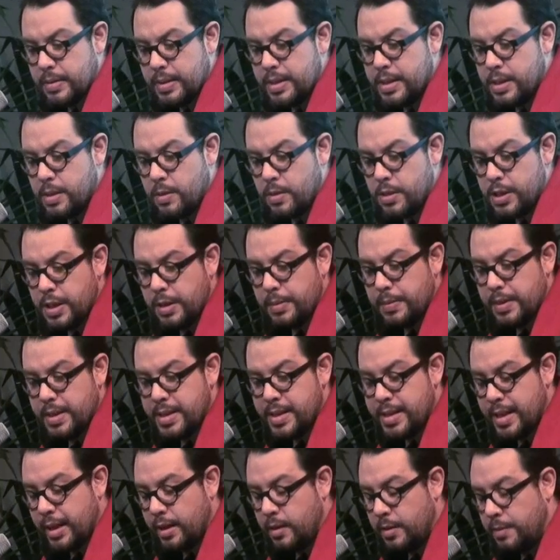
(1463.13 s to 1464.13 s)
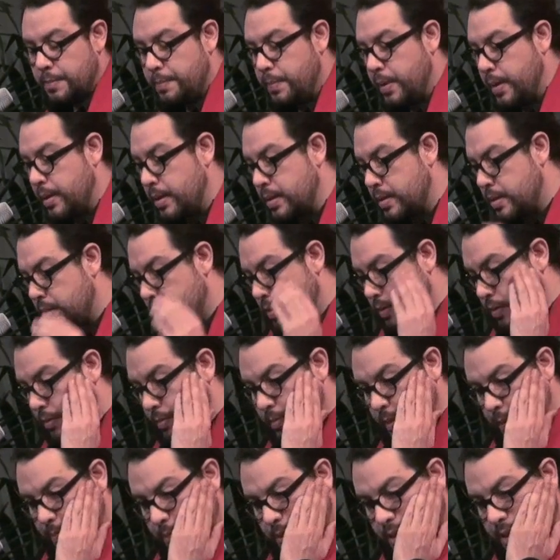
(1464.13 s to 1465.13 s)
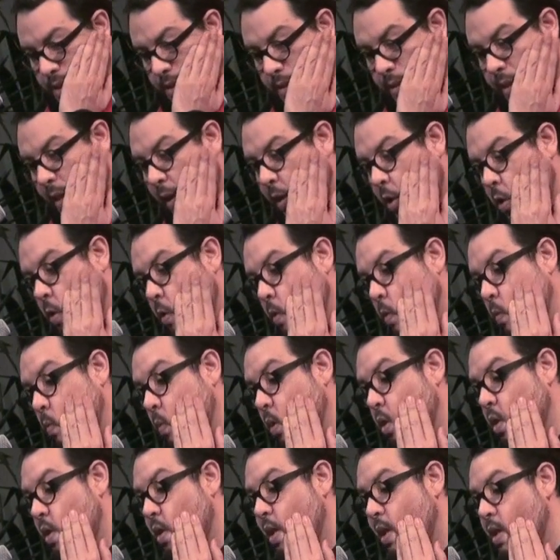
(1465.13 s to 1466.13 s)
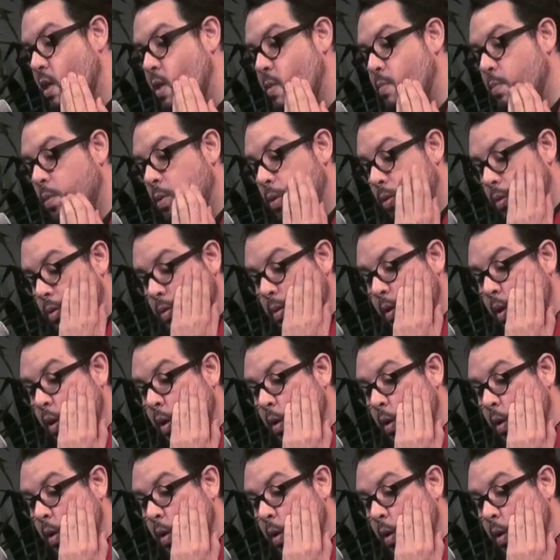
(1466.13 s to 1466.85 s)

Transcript: discussing the second part of my presentation, which deals more